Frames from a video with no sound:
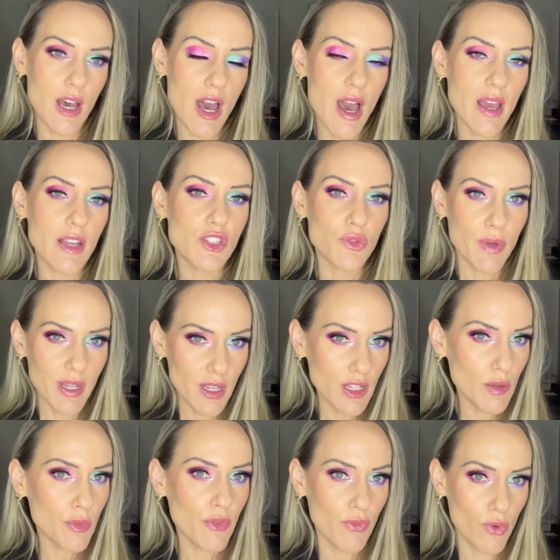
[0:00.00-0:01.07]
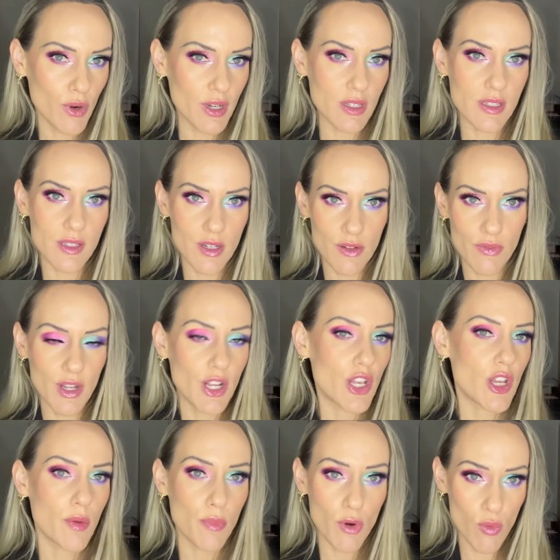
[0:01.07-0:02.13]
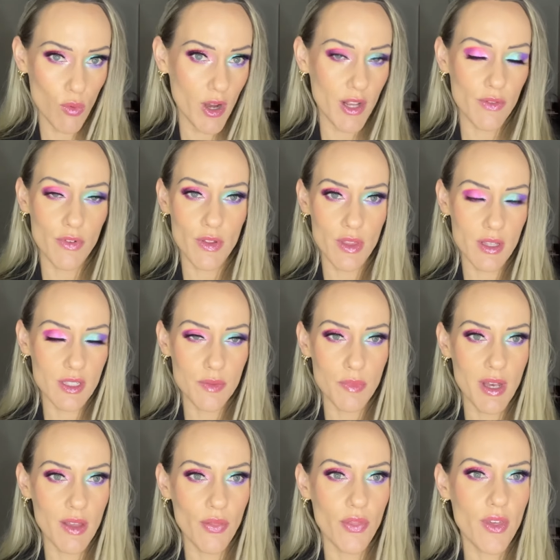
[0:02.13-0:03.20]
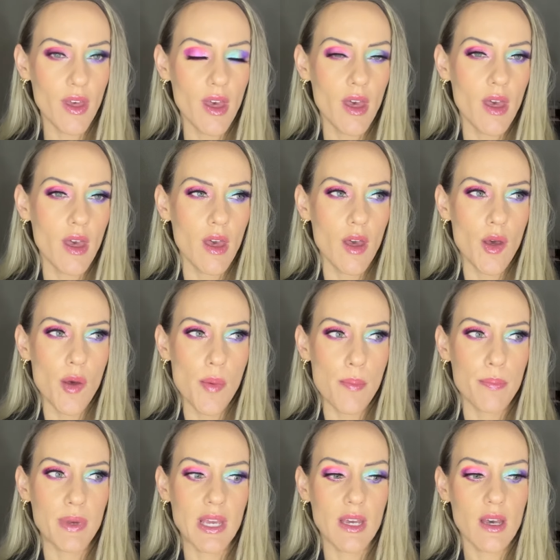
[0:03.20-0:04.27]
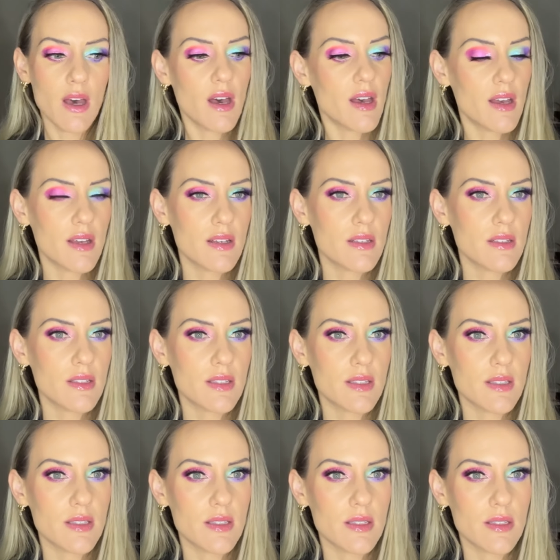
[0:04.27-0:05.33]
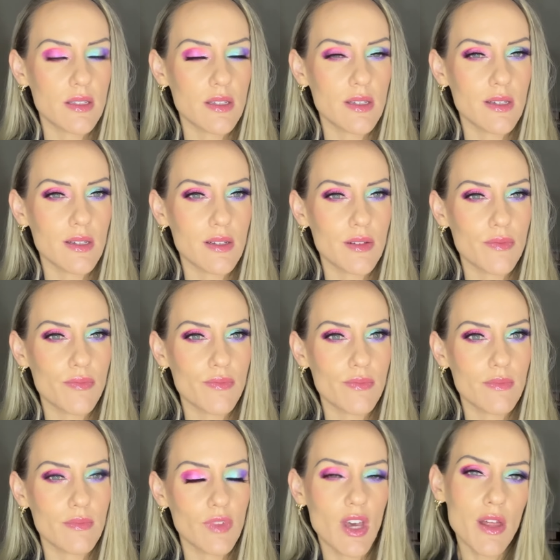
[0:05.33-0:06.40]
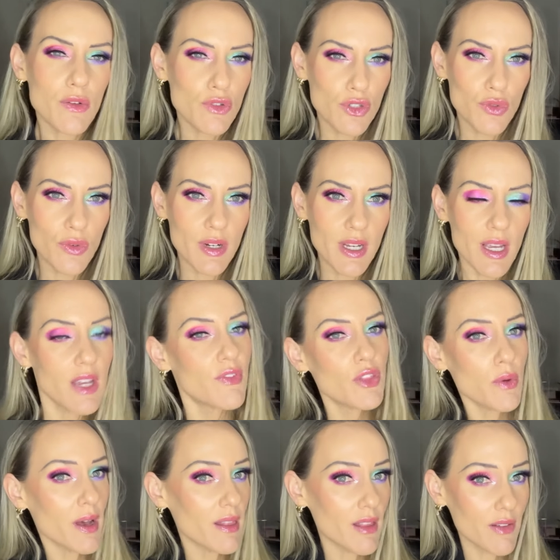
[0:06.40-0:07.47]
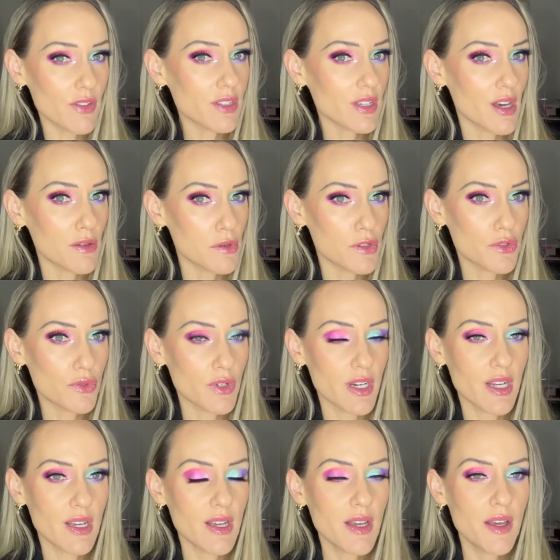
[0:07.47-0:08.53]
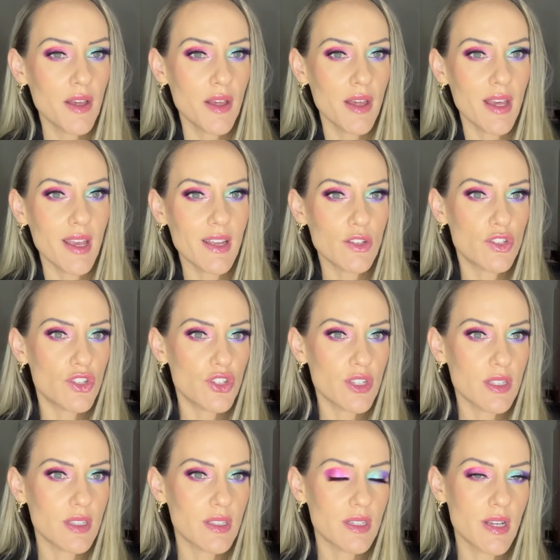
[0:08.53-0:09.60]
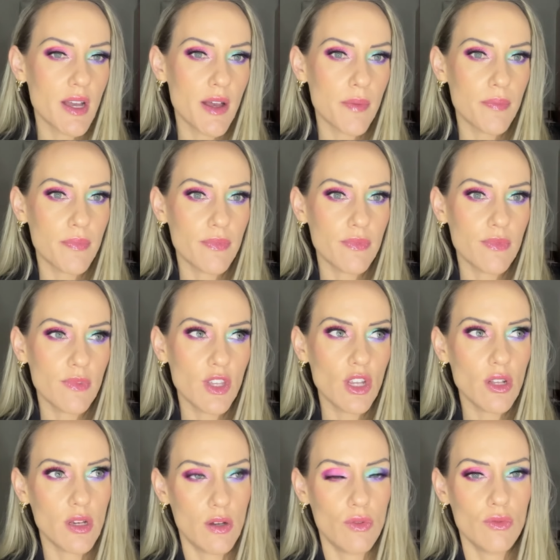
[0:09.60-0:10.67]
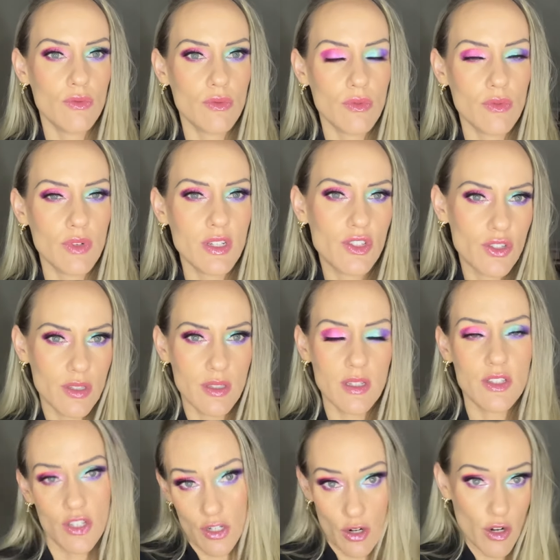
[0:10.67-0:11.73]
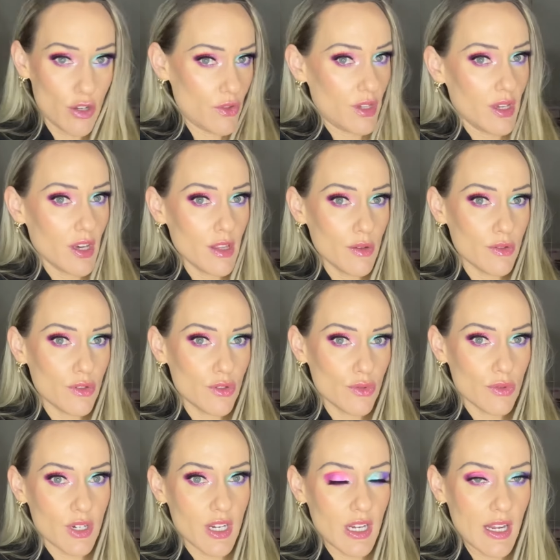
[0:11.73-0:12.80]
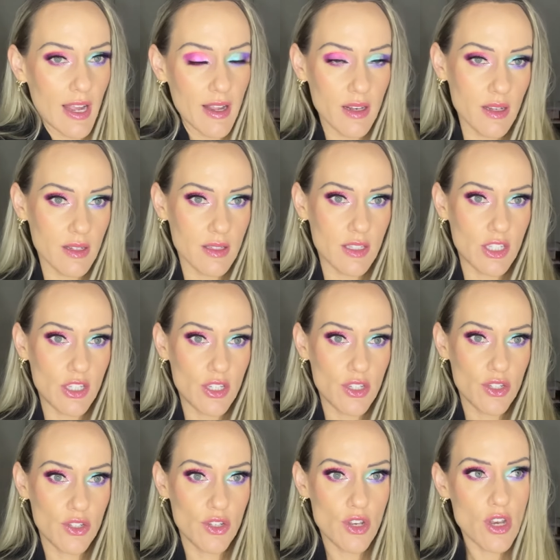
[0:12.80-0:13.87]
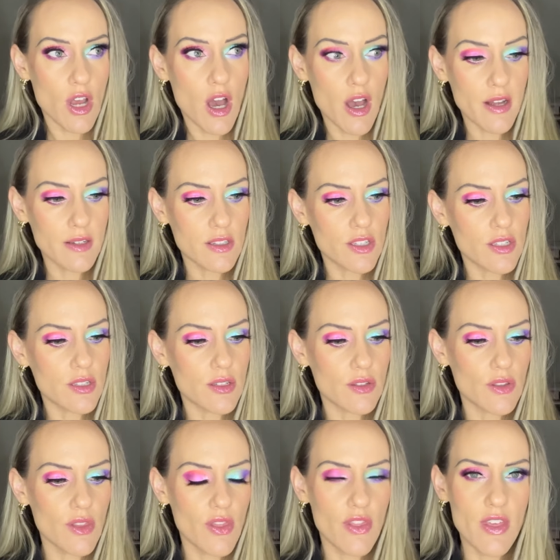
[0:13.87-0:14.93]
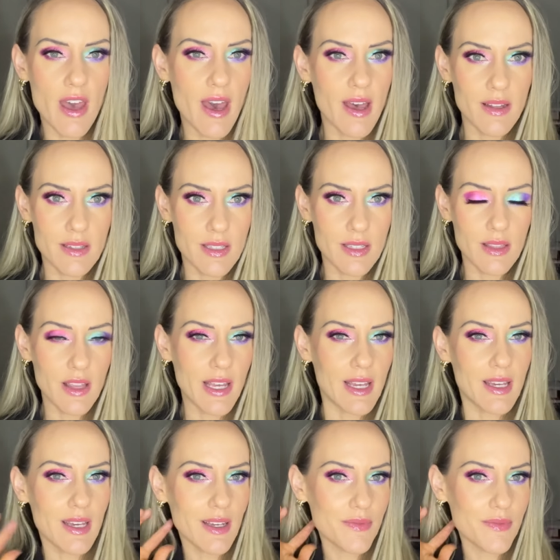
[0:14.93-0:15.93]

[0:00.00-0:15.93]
it's ranking number 4 instead of like number 1 for this month because color story, even though I love this color story, it's just, you know, it's an earthy color story, and it's not that like